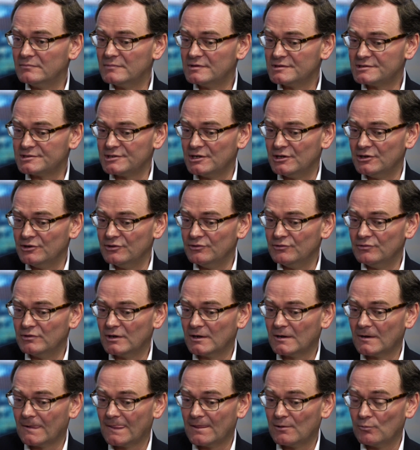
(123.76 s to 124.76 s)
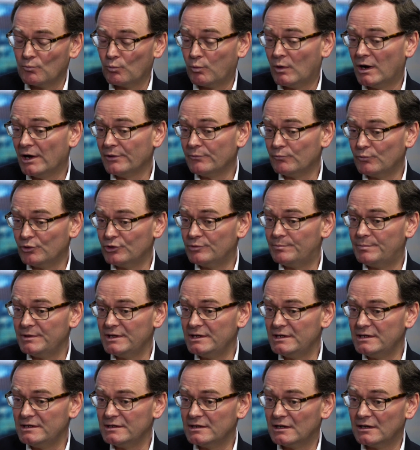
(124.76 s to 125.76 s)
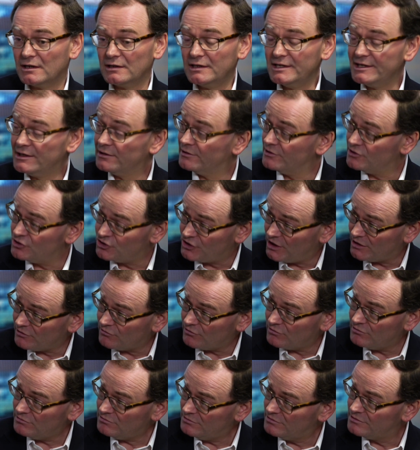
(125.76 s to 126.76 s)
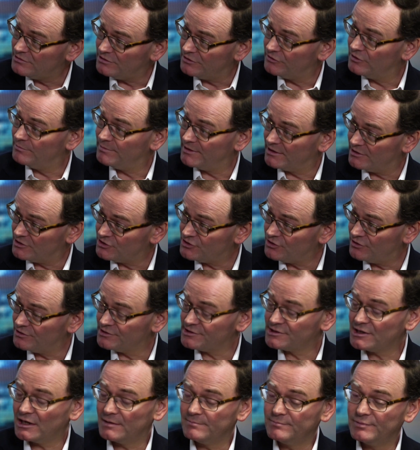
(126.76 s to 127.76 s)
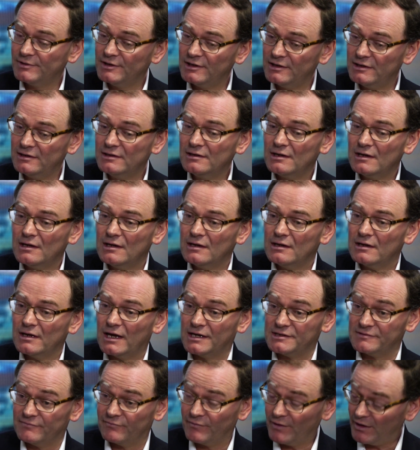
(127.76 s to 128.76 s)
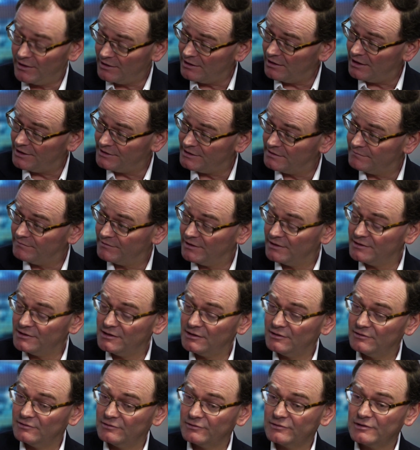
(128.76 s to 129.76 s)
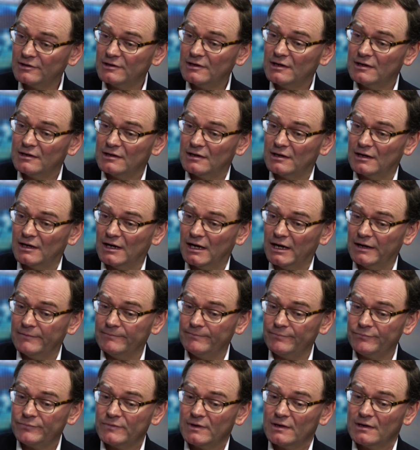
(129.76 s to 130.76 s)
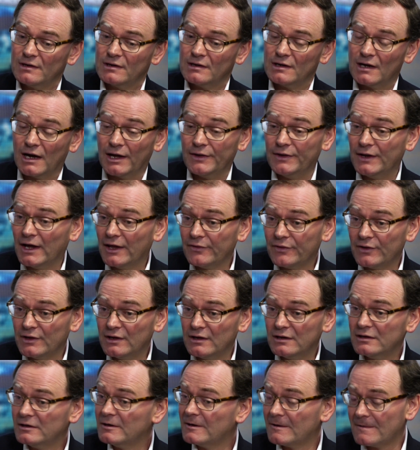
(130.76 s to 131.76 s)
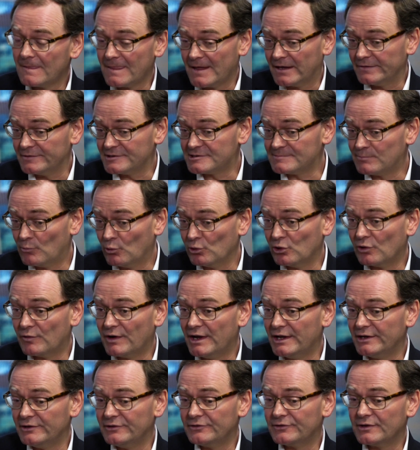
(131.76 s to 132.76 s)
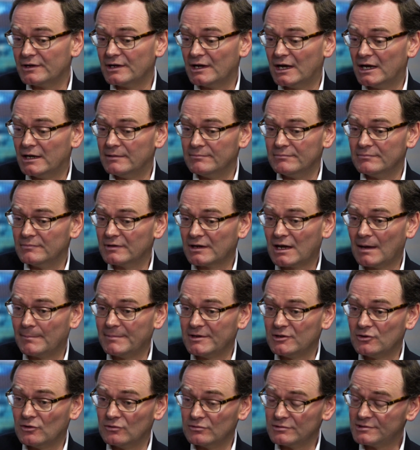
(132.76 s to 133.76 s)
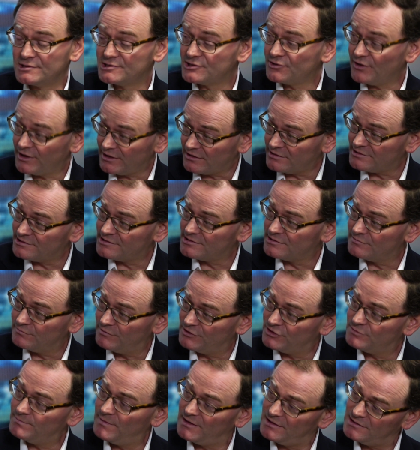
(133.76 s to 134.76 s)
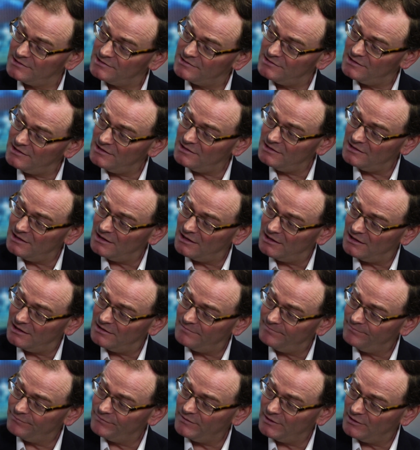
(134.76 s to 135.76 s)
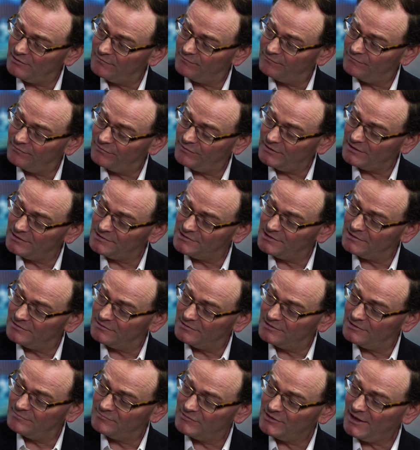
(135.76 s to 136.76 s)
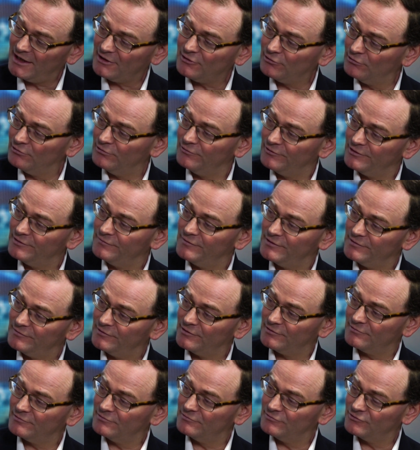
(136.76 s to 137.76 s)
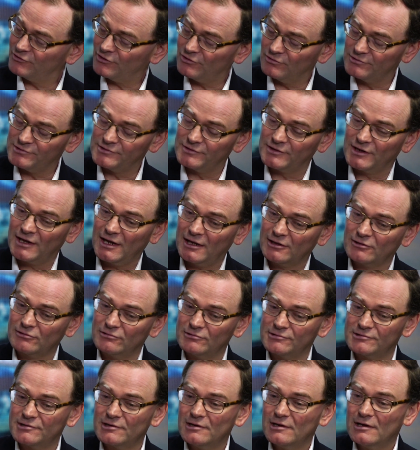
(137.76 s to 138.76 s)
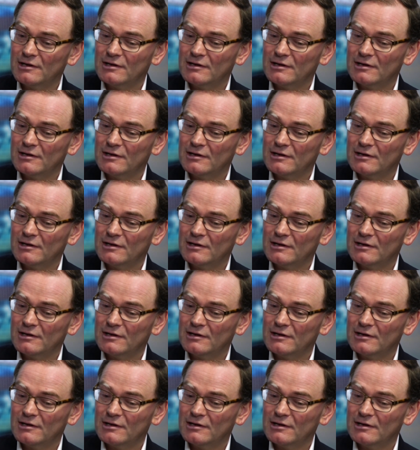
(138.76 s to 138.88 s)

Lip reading: So one would be Legal & General, the big insurance company, has a very high dividend yield. Another, at the smaller end, a company called Strix, which makes the things in the kettle, the controls and kettles,